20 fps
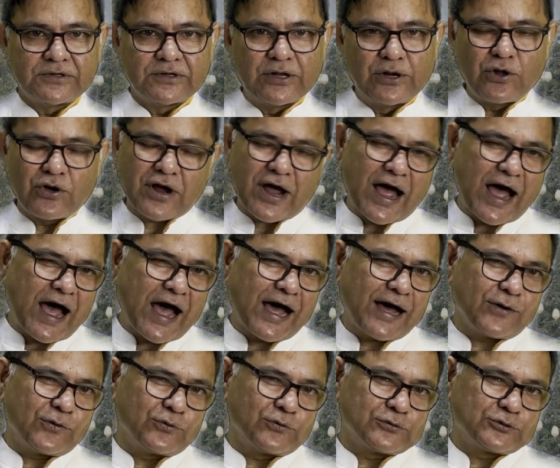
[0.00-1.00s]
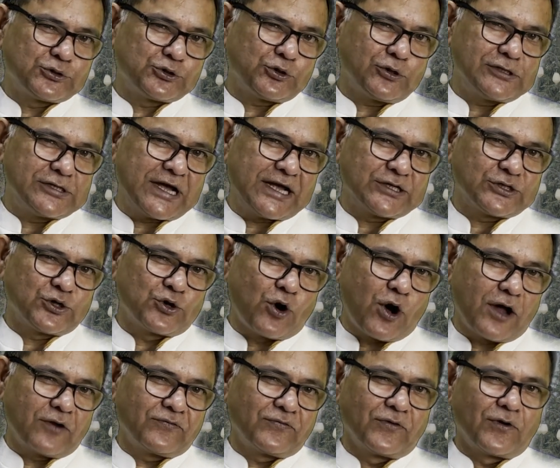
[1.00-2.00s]
Look how Schultz has
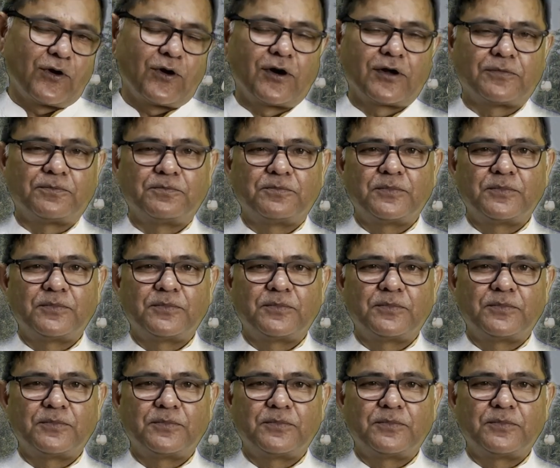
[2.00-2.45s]
gone for